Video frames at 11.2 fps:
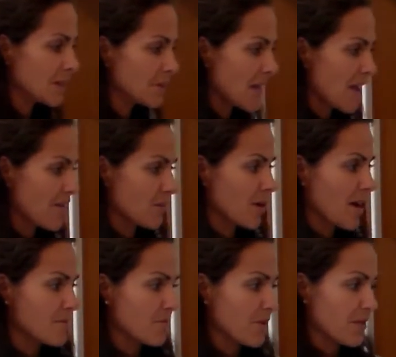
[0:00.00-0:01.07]
I'm not having a
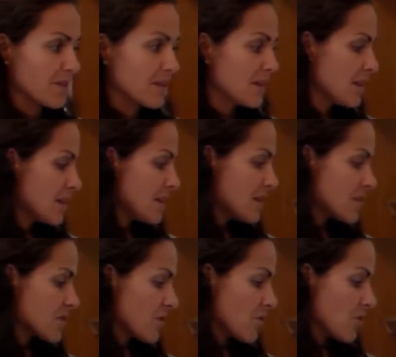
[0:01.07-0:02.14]
problem with it.
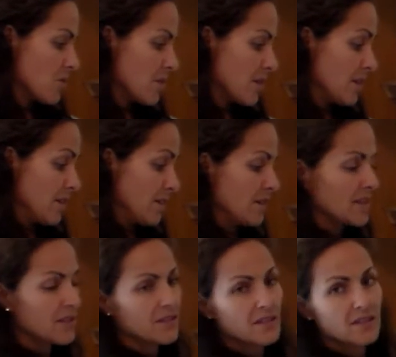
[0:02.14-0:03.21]
So, and
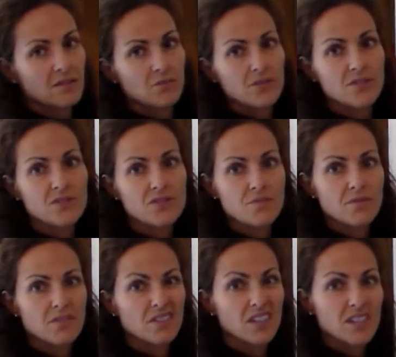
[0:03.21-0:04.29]
this was
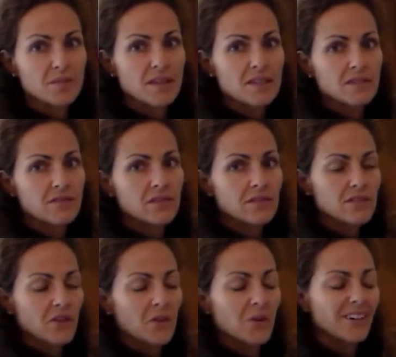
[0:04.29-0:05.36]
super expensive,
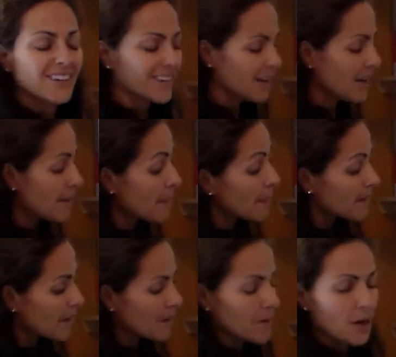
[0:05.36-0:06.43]
so
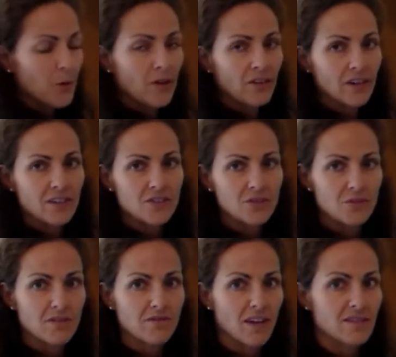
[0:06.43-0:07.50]
I'm not quite ready
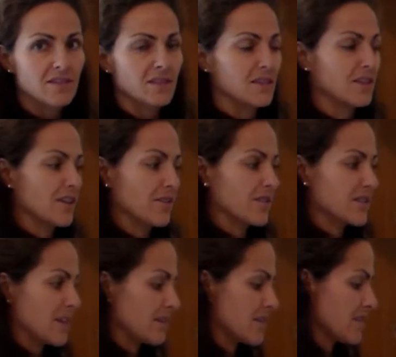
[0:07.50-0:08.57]
to invest in another
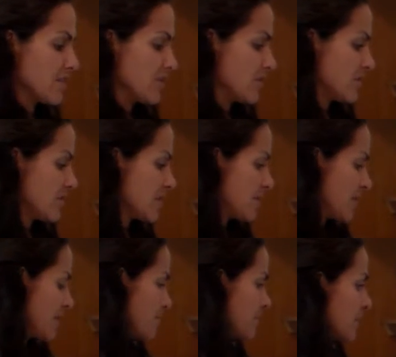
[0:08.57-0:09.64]
stainless steel spigot.